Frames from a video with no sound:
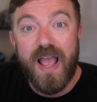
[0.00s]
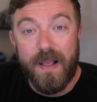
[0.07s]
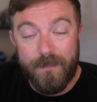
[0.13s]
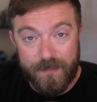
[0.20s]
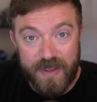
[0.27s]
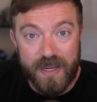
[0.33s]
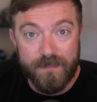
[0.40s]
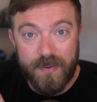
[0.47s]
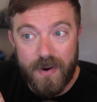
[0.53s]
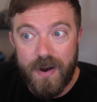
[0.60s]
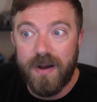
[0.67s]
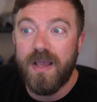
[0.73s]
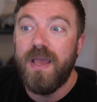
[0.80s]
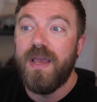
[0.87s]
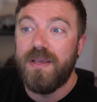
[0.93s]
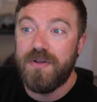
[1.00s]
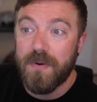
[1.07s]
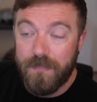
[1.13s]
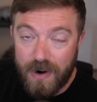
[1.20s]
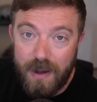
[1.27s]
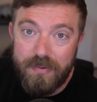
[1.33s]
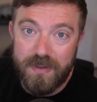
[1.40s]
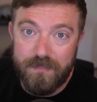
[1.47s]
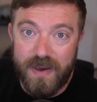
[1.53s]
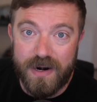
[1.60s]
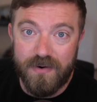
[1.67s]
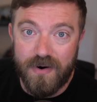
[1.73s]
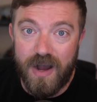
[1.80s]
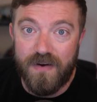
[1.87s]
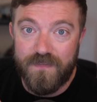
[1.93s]
and ping pong, you're probably
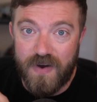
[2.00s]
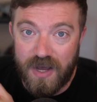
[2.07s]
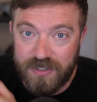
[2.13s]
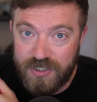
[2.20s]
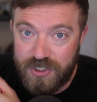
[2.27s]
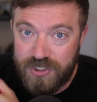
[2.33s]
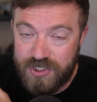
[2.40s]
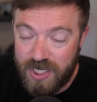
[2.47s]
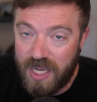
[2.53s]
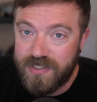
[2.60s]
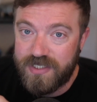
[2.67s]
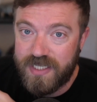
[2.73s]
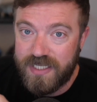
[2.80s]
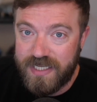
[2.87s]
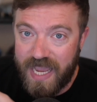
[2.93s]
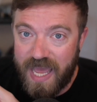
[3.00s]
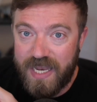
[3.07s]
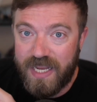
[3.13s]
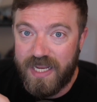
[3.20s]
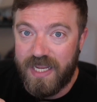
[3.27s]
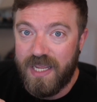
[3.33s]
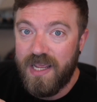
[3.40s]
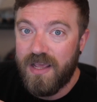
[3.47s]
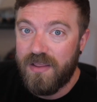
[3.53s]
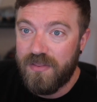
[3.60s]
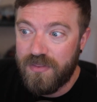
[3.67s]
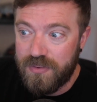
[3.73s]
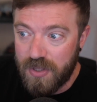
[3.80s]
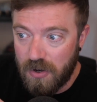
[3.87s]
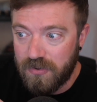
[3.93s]
better off on just getting
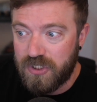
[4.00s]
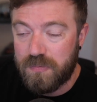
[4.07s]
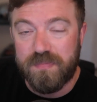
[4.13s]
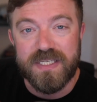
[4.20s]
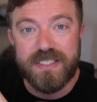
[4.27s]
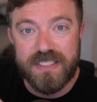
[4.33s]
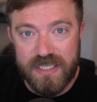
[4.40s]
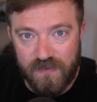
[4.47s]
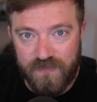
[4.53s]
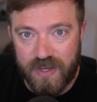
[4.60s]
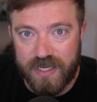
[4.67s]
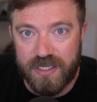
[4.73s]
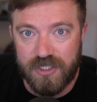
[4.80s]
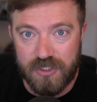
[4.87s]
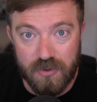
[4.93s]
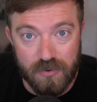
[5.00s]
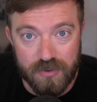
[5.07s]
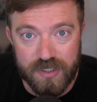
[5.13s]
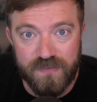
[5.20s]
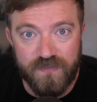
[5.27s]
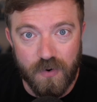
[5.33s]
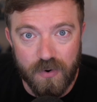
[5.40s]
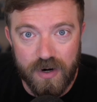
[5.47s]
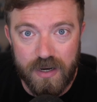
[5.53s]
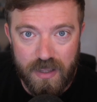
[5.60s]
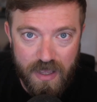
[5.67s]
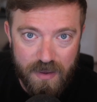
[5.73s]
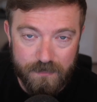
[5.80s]
those specific controllers for it,